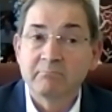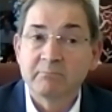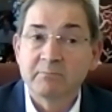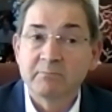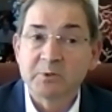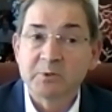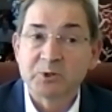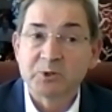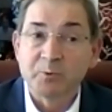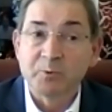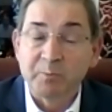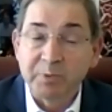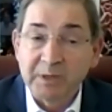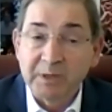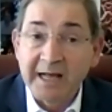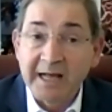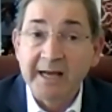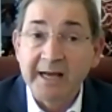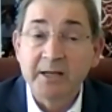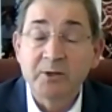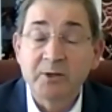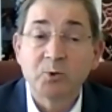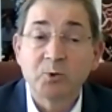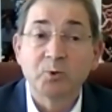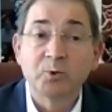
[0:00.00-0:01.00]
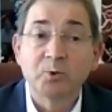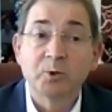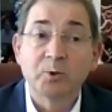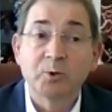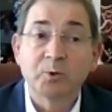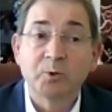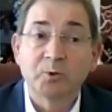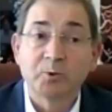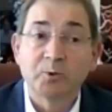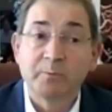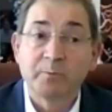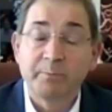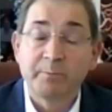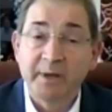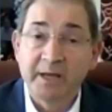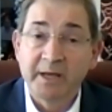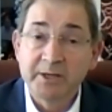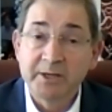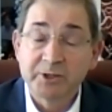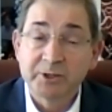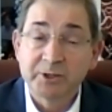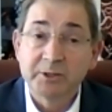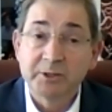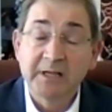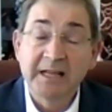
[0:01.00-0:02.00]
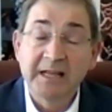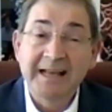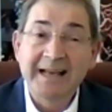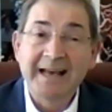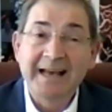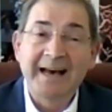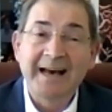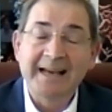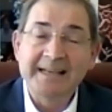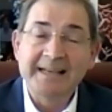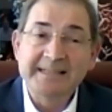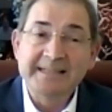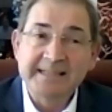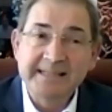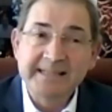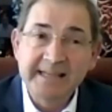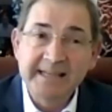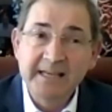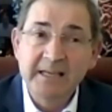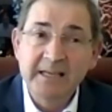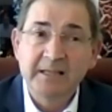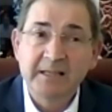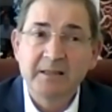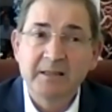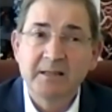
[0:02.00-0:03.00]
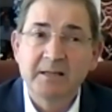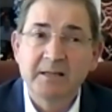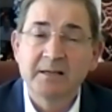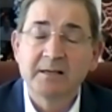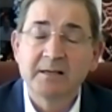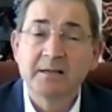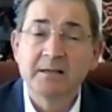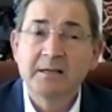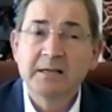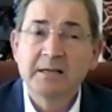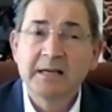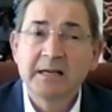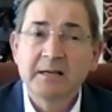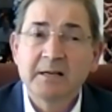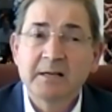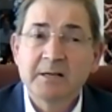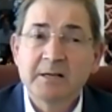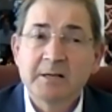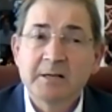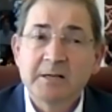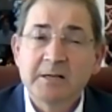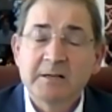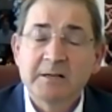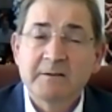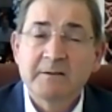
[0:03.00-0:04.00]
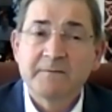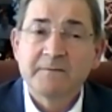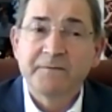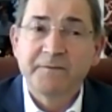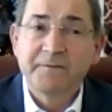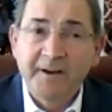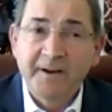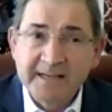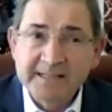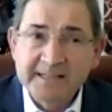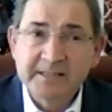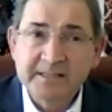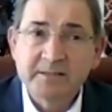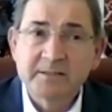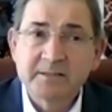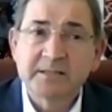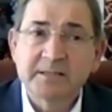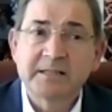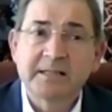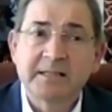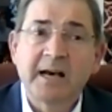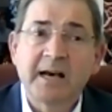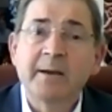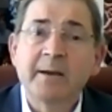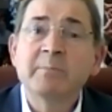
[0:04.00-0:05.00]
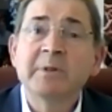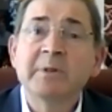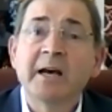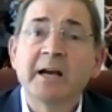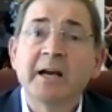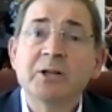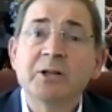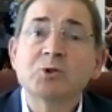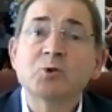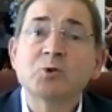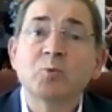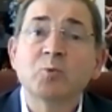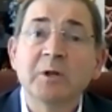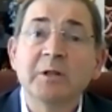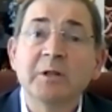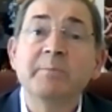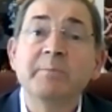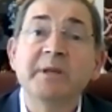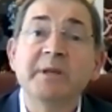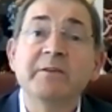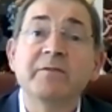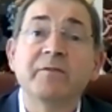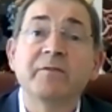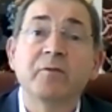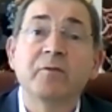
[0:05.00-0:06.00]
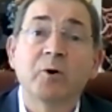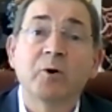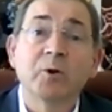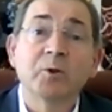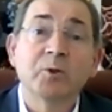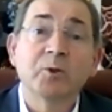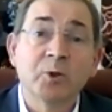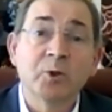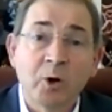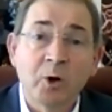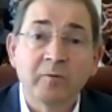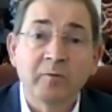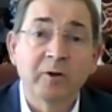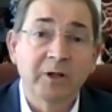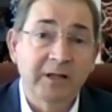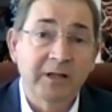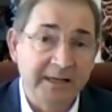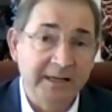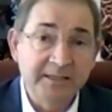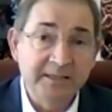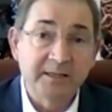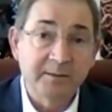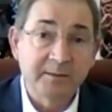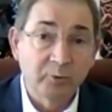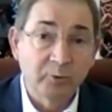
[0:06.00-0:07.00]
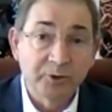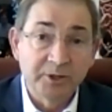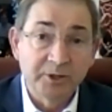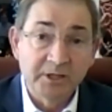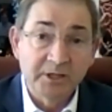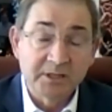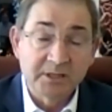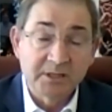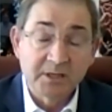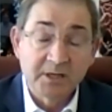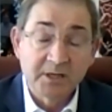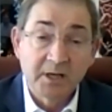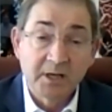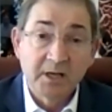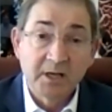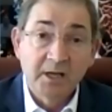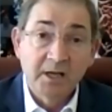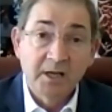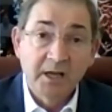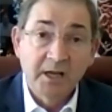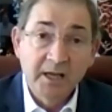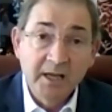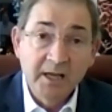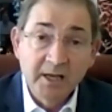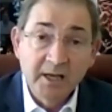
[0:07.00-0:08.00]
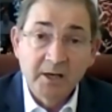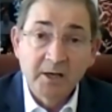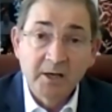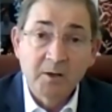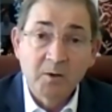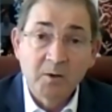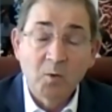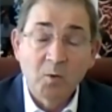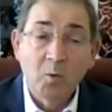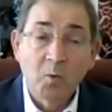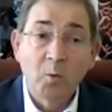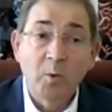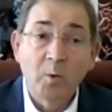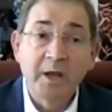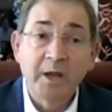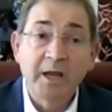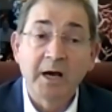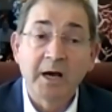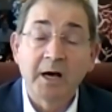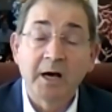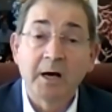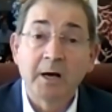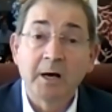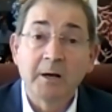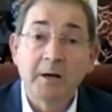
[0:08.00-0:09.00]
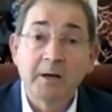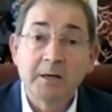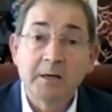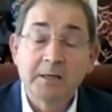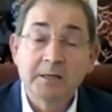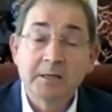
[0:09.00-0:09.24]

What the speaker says: supply to the patient. I think the fastest timelines will be for novel antibodies. Here we are